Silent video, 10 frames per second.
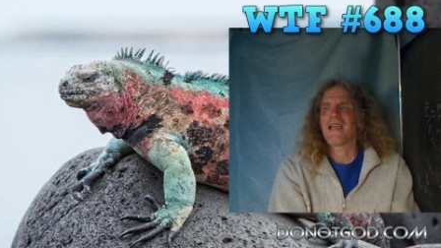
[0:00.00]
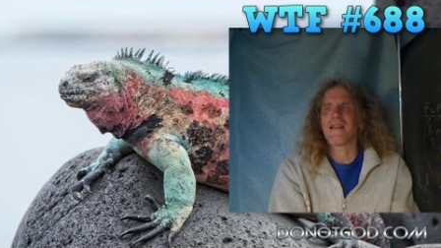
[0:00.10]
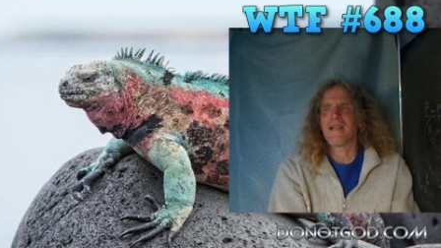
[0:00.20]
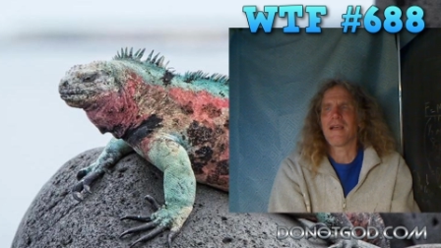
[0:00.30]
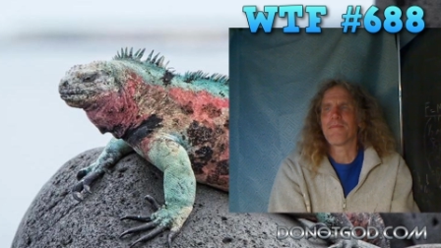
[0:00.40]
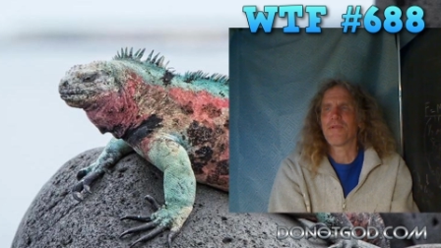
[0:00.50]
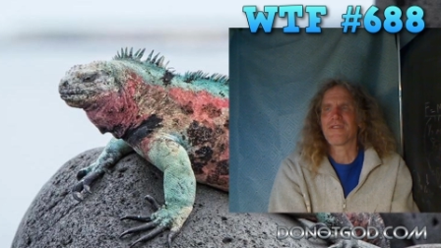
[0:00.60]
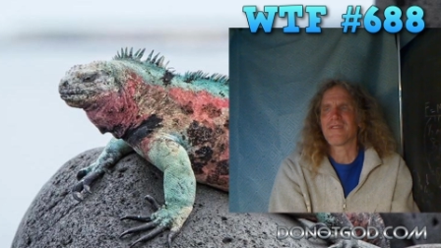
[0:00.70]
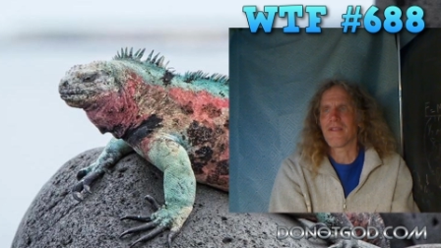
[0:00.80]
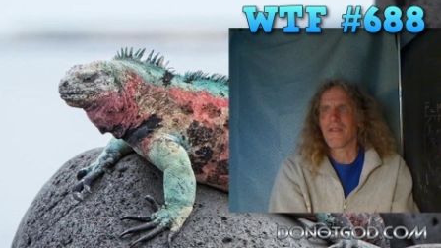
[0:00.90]
But again, he
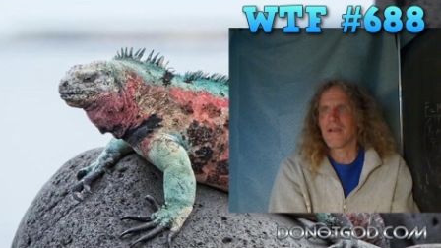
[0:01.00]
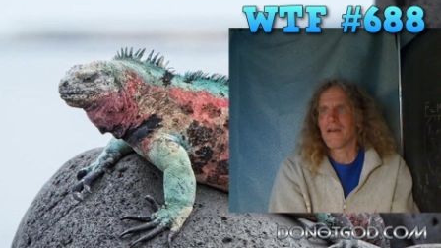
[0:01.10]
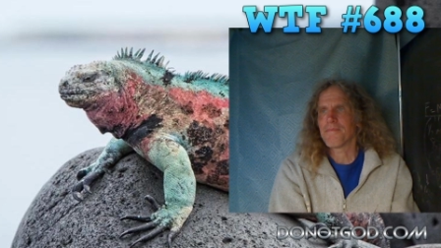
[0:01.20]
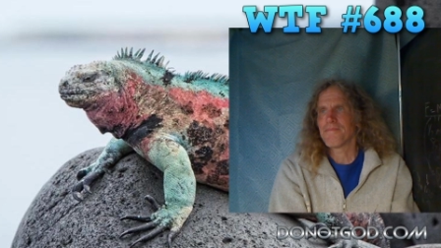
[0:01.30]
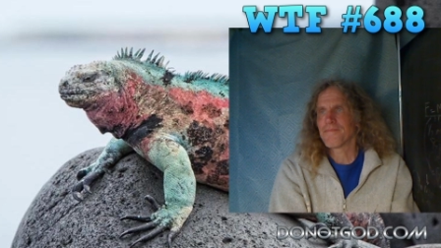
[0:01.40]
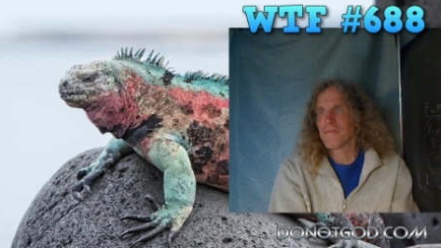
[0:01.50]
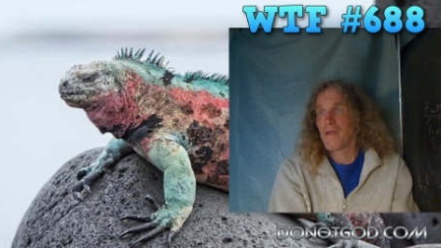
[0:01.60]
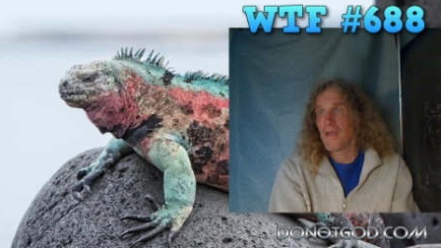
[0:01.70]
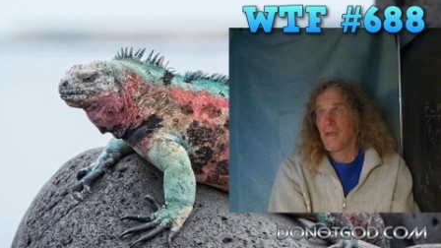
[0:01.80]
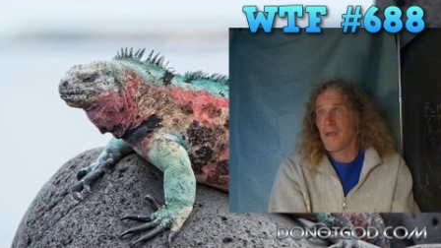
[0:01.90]
puts nothing up.
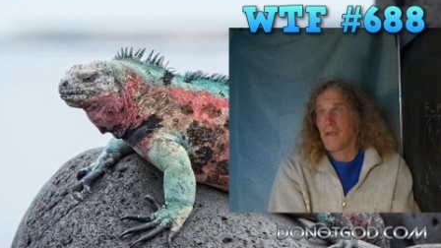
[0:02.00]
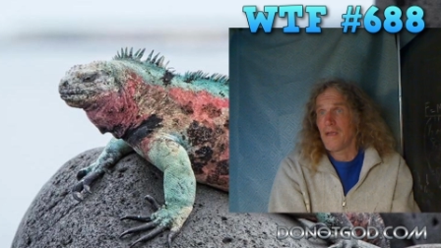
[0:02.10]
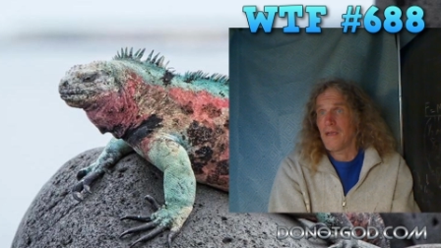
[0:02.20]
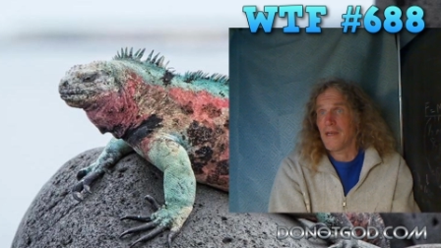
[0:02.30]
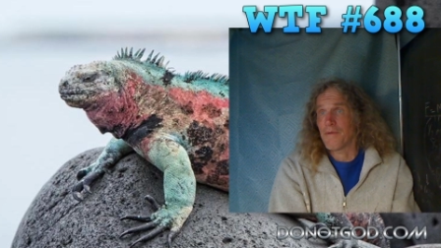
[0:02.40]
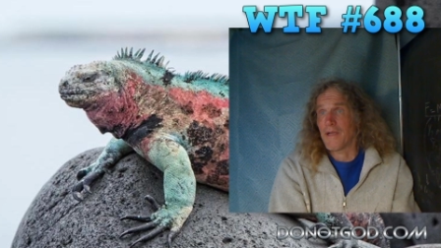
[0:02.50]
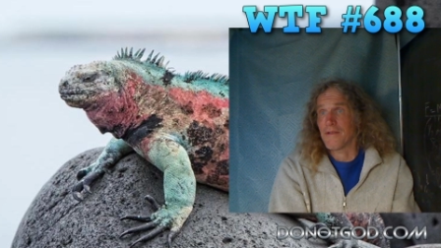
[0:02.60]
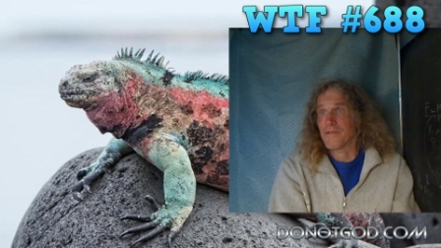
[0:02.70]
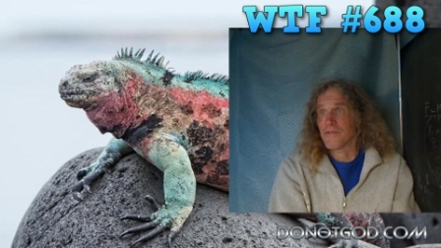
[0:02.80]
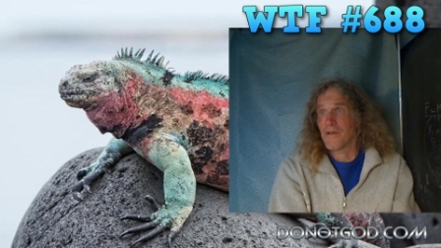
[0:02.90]

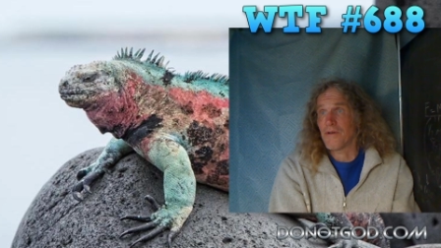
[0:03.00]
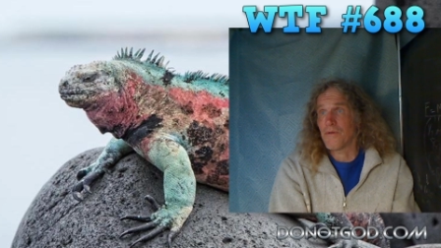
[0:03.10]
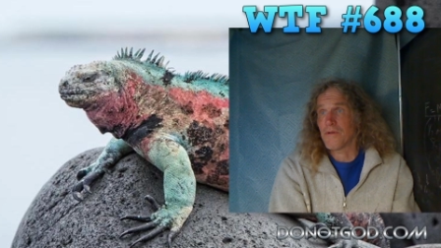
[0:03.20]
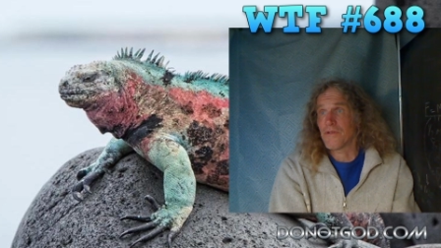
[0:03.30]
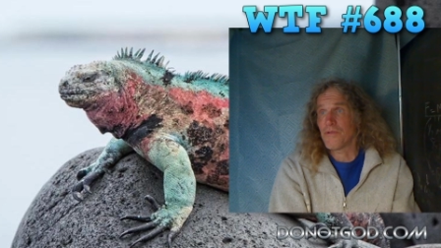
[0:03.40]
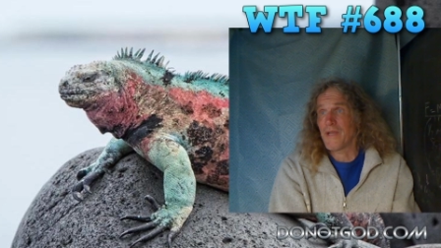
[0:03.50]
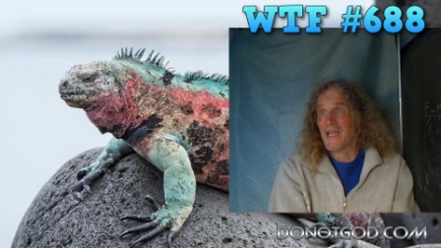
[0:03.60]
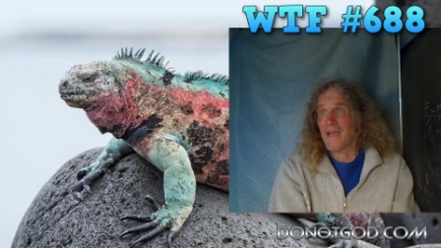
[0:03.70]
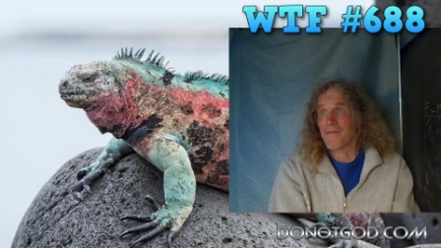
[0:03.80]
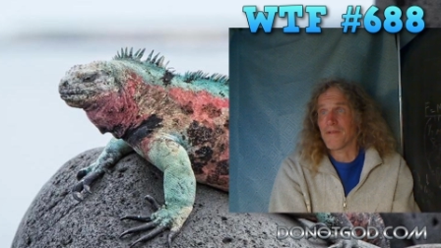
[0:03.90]
Anyway, so do
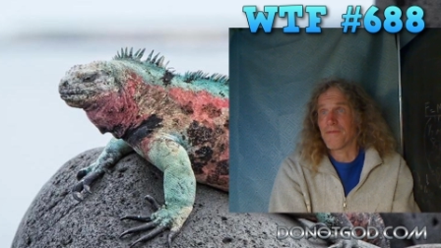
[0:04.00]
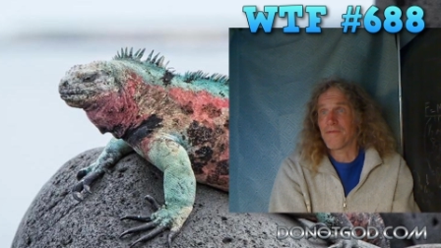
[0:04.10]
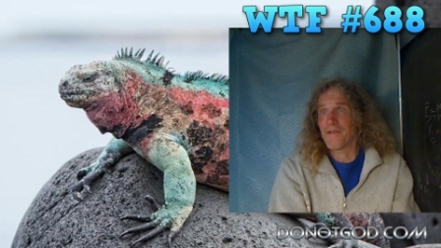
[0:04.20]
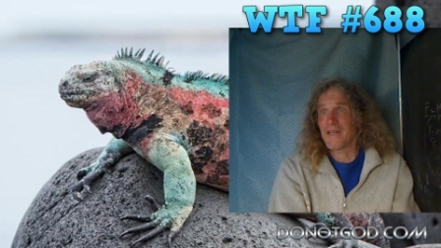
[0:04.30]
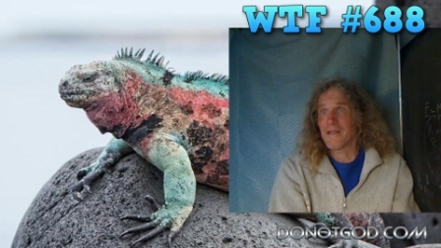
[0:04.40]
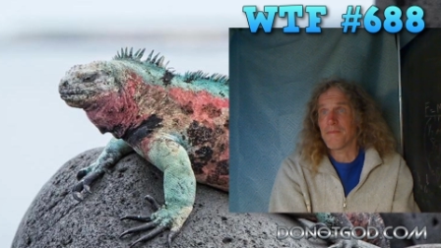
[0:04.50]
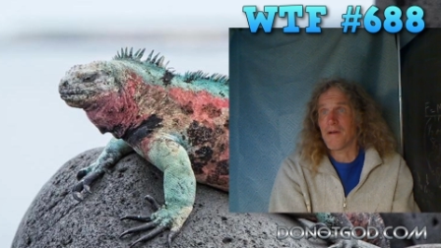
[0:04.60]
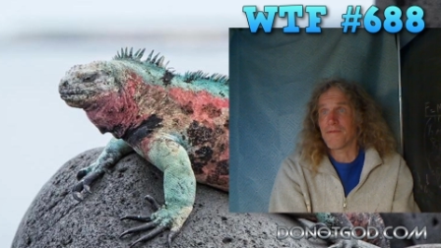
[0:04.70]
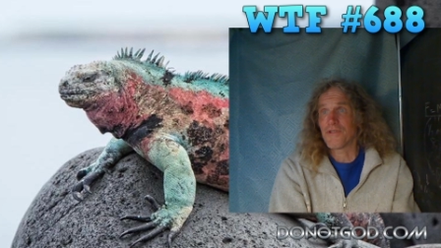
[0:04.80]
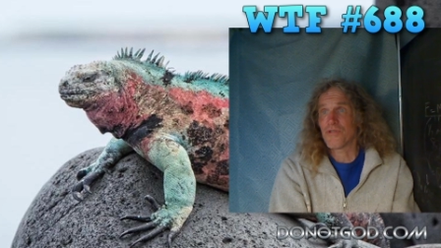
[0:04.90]
we have the
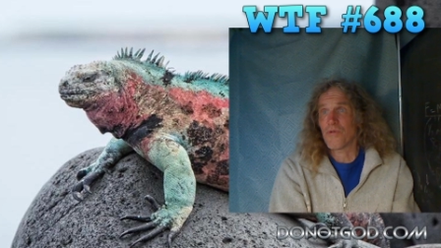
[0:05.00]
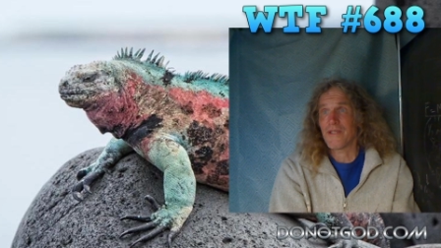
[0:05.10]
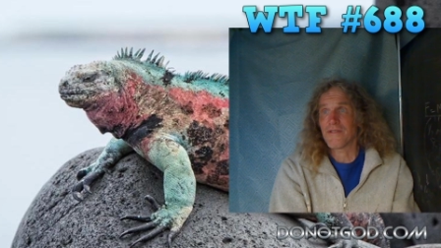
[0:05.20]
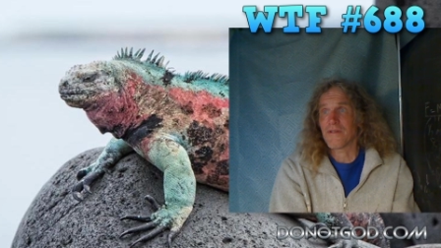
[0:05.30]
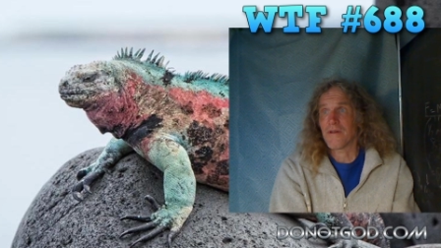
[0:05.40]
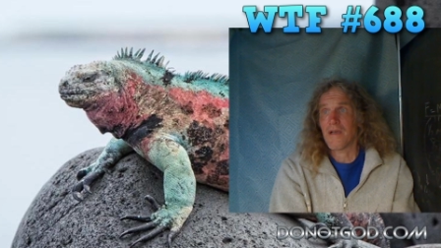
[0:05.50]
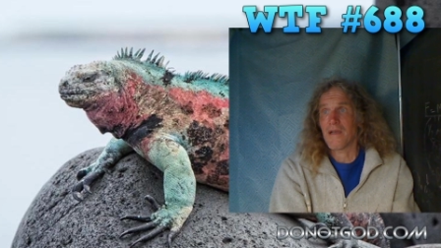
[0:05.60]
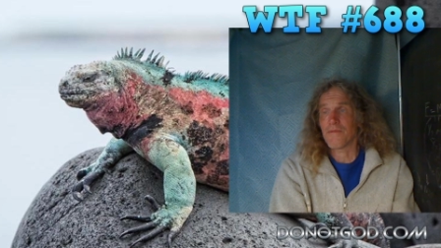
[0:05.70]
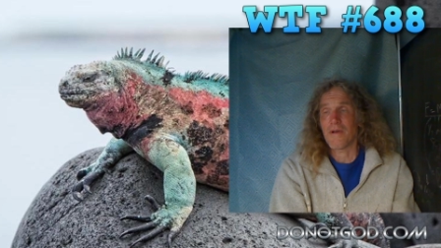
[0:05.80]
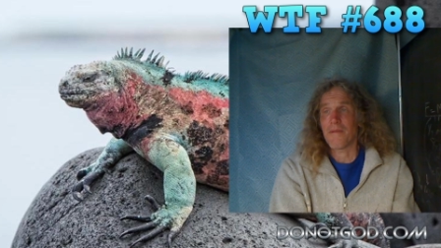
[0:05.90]
freedom of choice or
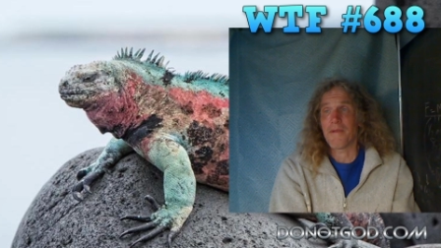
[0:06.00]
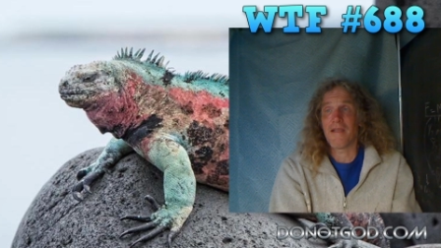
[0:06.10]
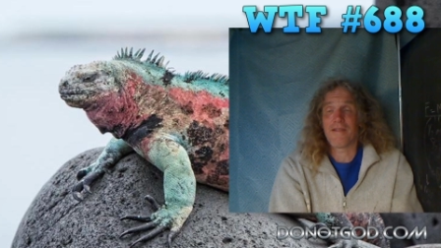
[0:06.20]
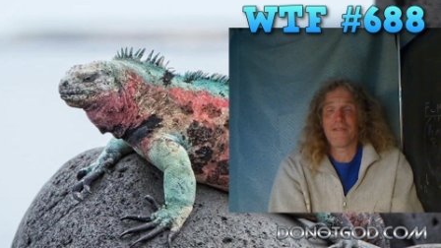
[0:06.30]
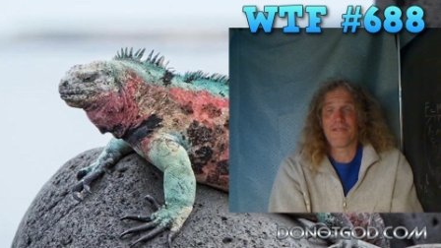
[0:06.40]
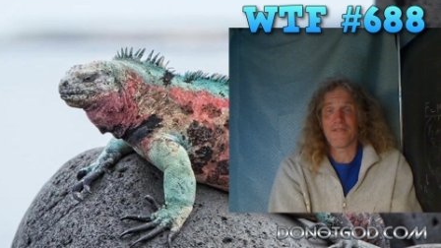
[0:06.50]
not? Well, I mean,